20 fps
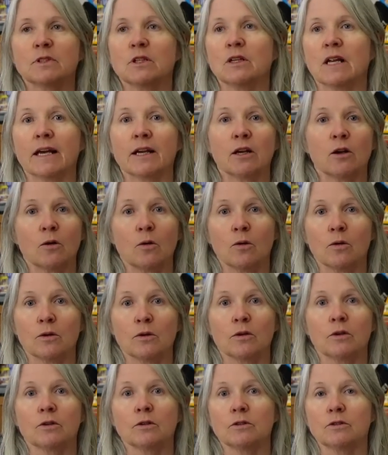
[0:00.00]
like
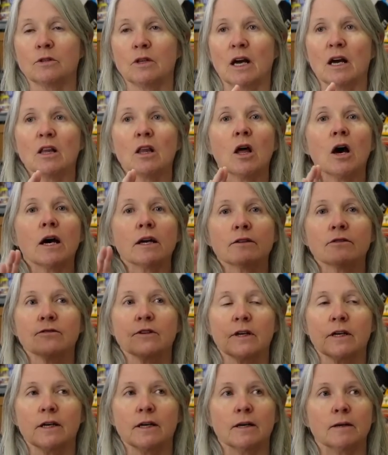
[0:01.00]
a lot of
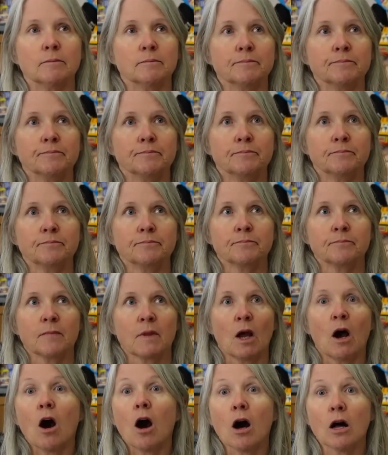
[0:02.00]
um
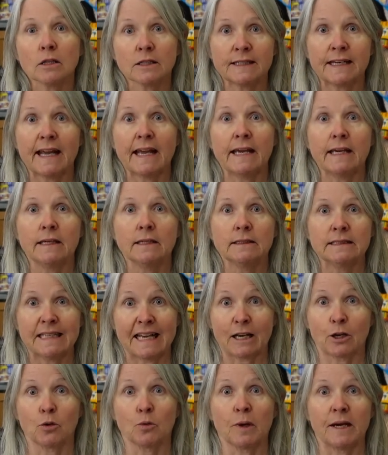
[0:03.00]
holiday
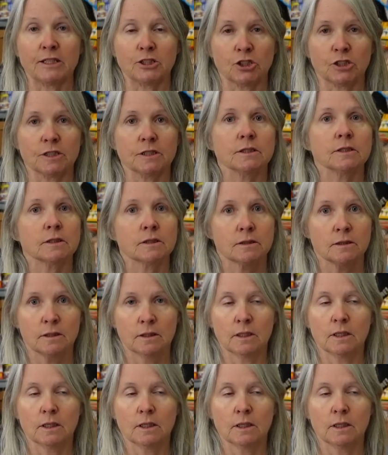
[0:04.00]
decorations.